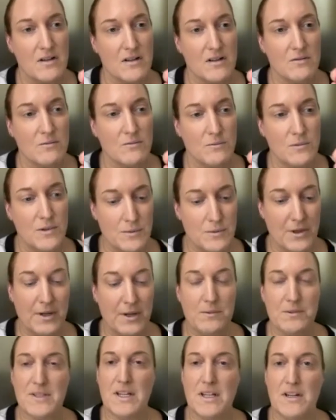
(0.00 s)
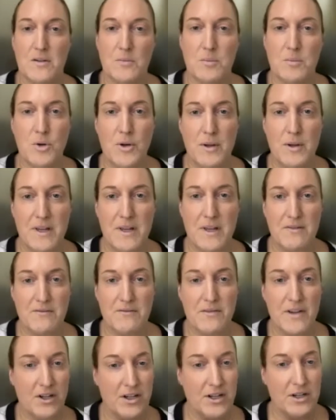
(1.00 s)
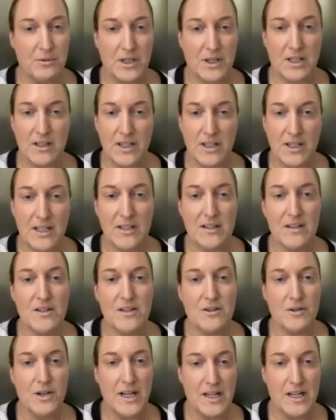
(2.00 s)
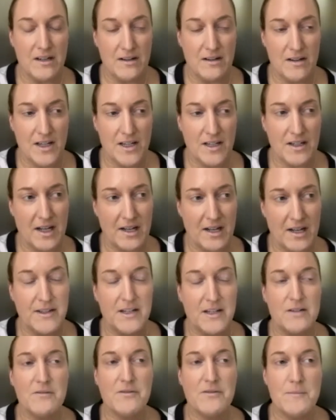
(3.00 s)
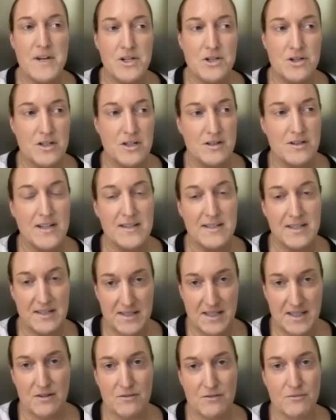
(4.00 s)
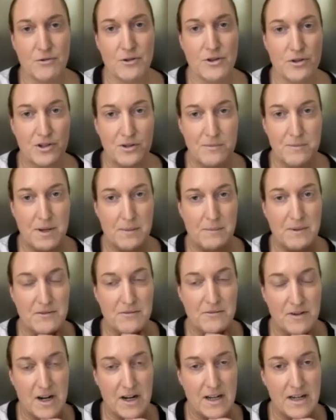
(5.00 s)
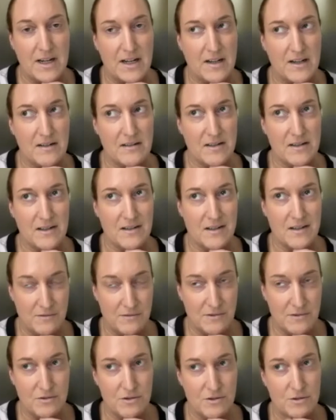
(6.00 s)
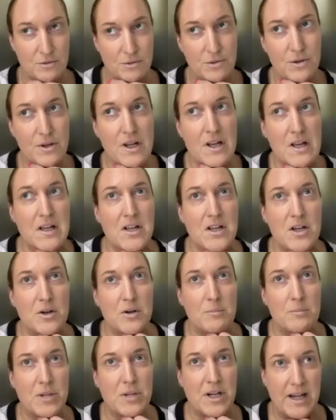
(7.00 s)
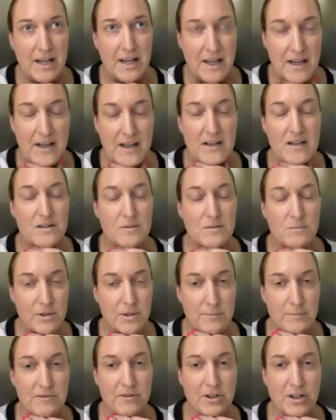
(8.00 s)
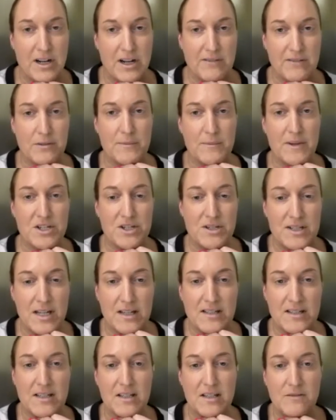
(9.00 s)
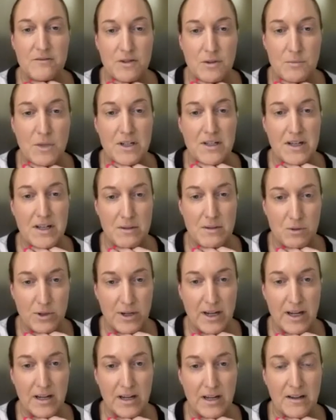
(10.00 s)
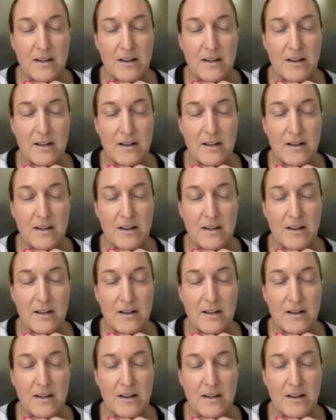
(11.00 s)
we were able to get an appointment very quickly. I had gotten that information, as I say, at 4:30 p.m. on a Friday afternoon, but I had an appointment for confirmation testing for Monday morning.